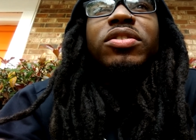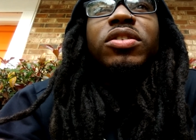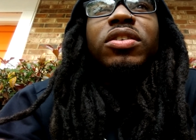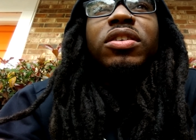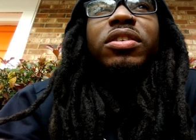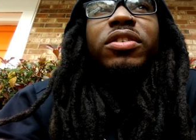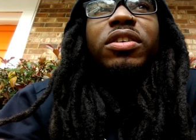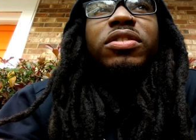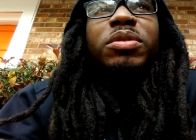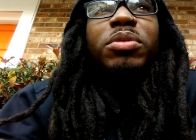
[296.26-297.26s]
I took
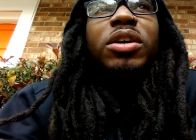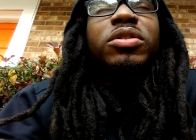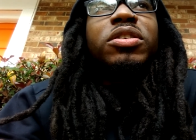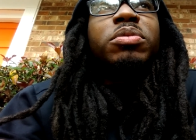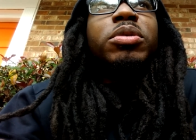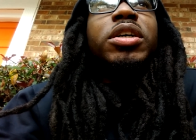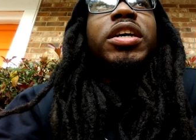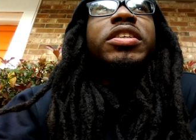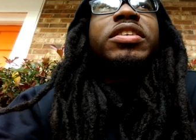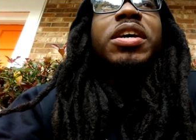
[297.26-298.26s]
of some losses,
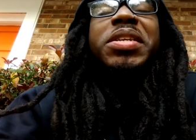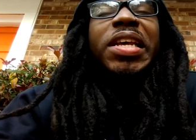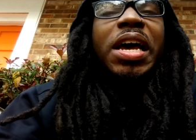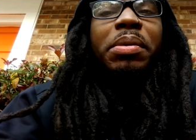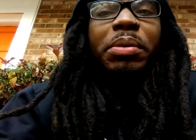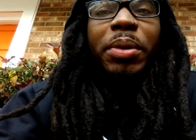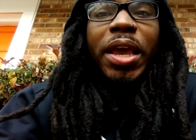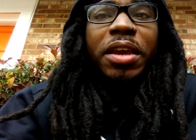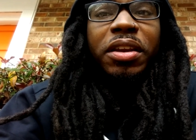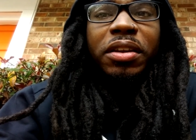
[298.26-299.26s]
but at the same time, I'm
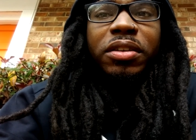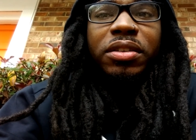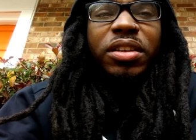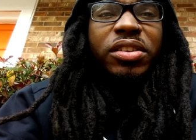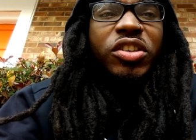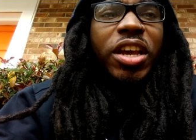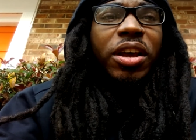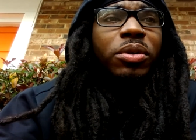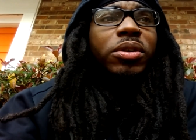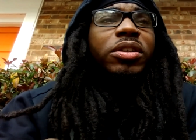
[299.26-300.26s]
gaining. This
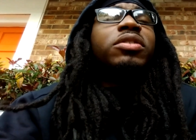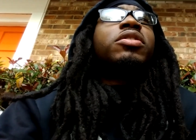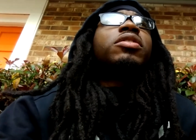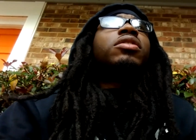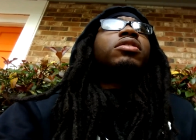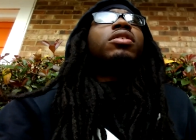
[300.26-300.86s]
channel is